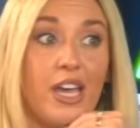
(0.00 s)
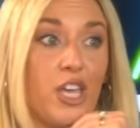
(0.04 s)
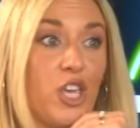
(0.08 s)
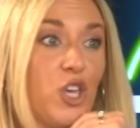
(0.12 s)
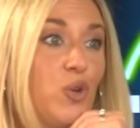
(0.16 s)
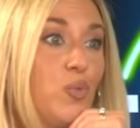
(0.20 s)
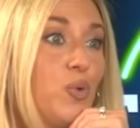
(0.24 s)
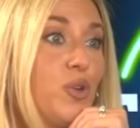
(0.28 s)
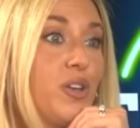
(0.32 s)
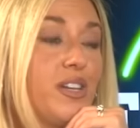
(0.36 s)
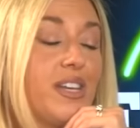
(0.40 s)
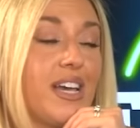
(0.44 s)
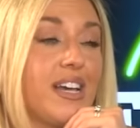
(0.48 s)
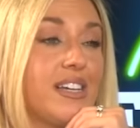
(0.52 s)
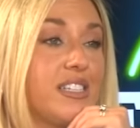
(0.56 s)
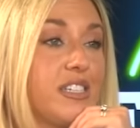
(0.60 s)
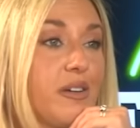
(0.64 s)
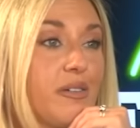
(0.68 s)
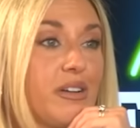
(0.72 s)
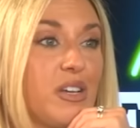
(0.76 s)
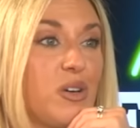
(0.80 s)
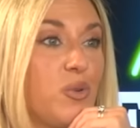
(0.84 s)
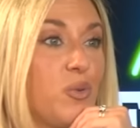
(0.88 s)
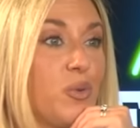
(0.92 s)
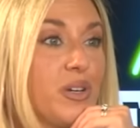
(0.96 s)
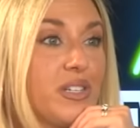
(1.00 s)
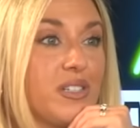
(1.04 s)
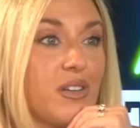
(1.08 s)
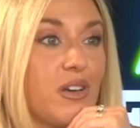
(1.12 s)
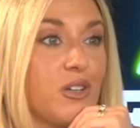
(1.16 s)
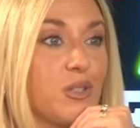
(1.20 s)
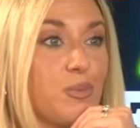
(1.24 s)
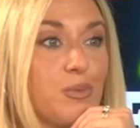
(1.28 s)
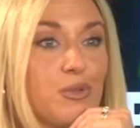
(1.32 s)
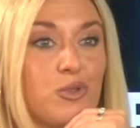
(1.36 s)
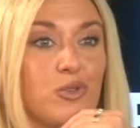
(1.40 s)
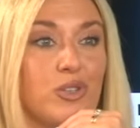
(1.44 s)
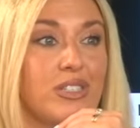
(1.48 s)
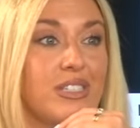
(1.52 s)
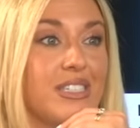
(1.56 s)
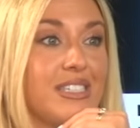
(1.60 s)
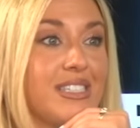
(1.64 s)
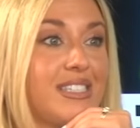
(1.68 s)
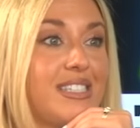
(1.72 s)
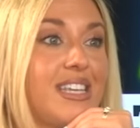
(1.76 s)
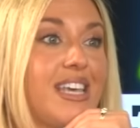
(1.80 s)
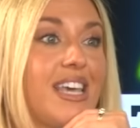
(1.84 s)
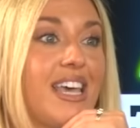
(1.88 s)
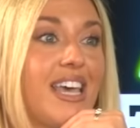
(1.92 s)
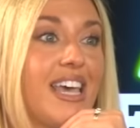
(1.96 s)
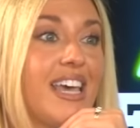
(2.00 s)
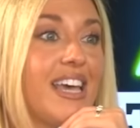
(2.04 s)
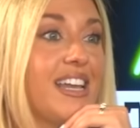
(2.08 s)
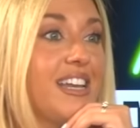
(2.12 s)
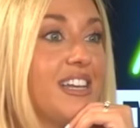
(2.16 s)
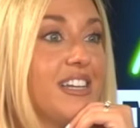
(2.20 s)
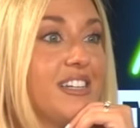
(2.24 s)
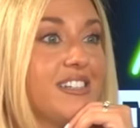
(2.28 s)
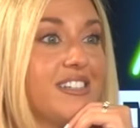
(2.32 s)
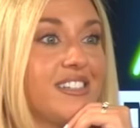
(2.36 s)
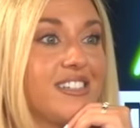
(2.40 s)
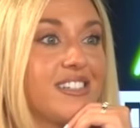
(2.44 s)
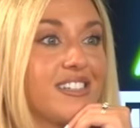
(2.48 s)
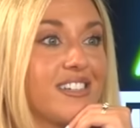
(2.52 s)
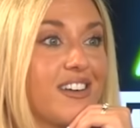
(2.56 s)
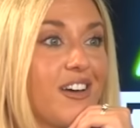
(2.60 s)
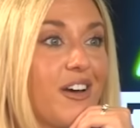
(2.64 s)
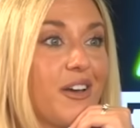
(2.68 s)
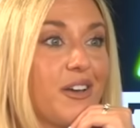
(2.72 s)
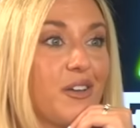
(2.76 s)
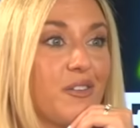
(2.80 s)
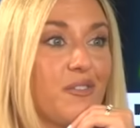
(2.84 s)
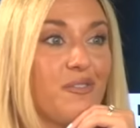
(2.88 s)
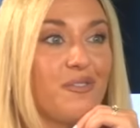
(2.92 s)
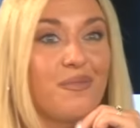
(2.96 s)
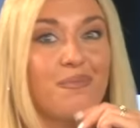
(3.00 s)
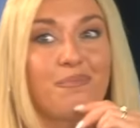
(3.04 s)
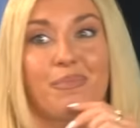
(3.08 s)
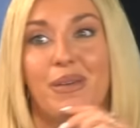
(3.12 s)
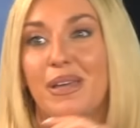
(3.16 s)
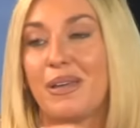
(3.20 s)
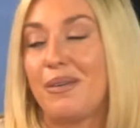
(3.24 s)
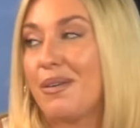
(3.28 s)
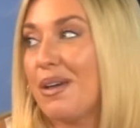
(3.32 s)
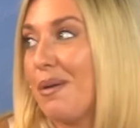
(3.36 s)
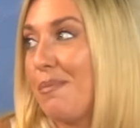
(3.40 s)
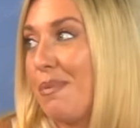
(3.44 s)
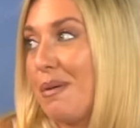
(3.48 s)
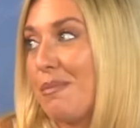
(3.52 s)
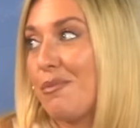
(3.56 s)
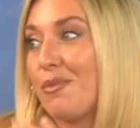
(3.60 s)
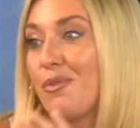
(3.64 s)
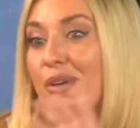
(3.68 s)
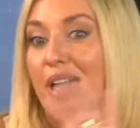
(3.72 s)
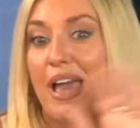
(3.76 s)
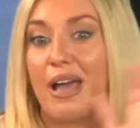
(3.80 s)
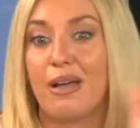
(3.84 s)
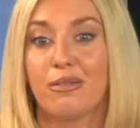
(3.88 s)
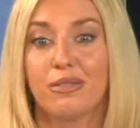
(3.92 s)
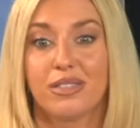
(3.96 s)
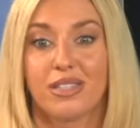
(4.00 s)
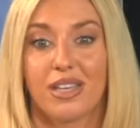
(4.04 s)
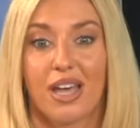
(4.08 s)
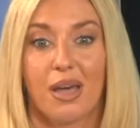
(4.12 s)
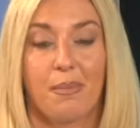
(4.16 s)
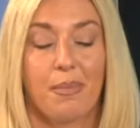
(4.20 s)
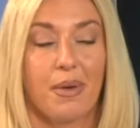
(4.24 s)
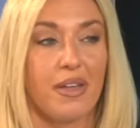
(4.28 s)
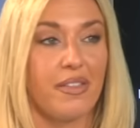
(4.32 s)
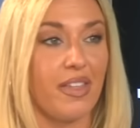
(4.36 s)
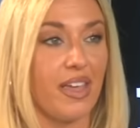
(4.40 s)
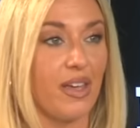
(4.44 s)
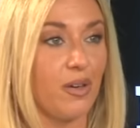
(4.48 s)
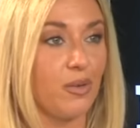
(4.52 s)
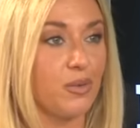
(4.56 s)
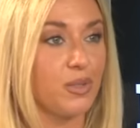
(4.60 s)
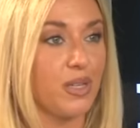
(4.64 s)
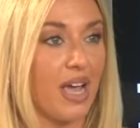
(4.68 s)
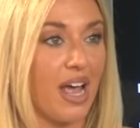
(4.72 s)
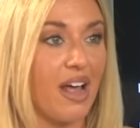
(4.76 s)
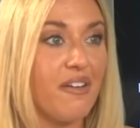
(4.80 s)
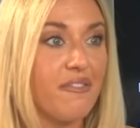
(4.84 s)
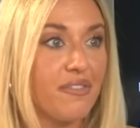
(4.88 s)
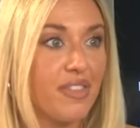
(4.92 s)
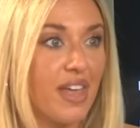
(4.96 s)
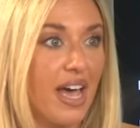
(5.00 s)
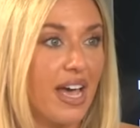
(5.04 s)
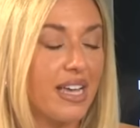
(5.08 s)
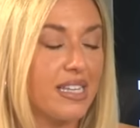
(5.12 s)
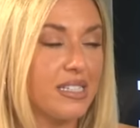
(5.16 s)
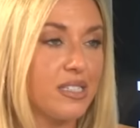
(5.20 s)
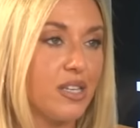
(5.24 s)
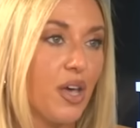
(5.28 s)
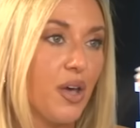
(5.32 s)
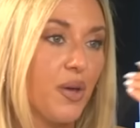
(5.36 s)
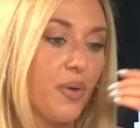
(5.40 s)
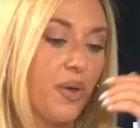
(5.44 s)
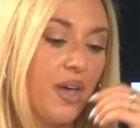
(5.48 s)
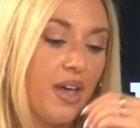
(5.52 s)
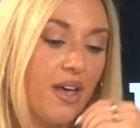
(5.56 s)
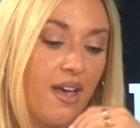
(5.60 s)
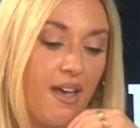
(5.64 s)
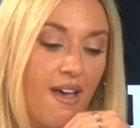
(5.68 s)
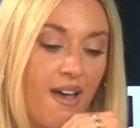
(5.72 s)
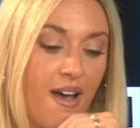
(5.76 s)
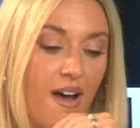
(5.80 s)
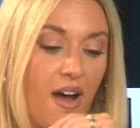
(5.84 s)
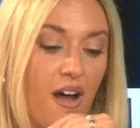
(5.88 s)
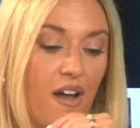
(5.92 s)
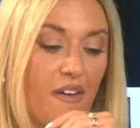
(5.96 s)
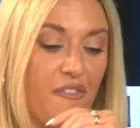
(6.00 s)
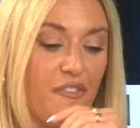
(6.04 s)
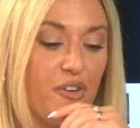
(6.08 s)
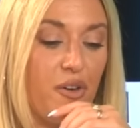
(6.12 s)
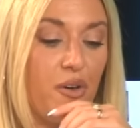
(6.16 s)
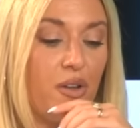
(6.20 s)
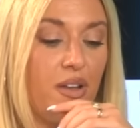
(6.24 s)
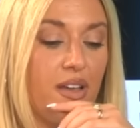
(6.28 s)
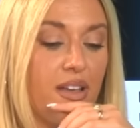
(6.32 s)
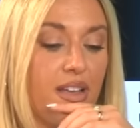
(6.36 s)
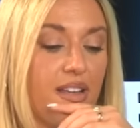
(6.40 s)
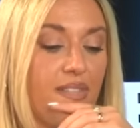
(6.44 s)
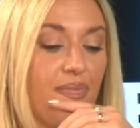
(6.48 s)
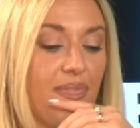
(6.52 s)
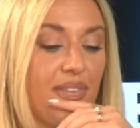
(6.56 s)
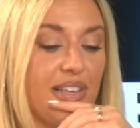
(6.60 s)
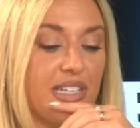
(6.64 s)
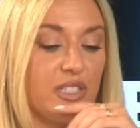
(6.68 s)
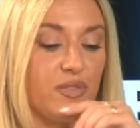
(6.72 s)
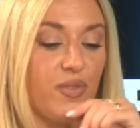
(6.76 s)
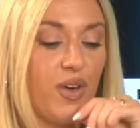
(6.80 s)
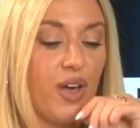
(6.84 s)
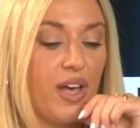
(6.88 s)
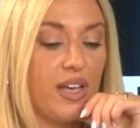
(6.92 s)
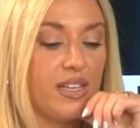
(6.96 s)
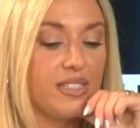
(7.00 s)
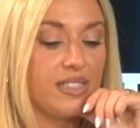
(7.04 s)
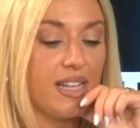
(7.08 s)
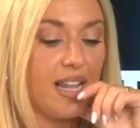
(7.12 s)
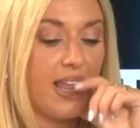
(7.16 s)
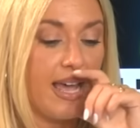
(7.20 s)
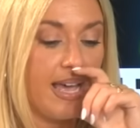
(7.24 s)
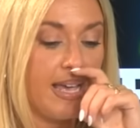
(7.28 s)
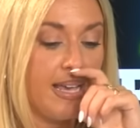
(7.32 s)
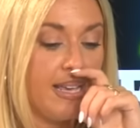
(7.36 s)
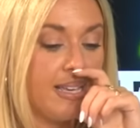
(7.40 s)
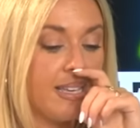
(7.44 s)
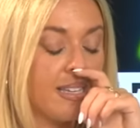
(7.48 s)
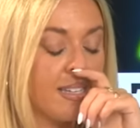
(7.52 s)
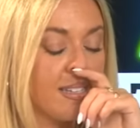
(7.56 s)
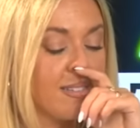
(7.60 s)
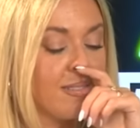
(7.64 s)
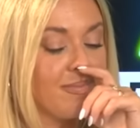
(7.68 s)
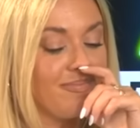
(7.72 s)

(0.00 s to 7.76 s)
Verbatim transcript: You wouldn't necessarily always ask Madrid to sit in and kind of be a bit more counter, but they also have that. So I feel like in this first leg,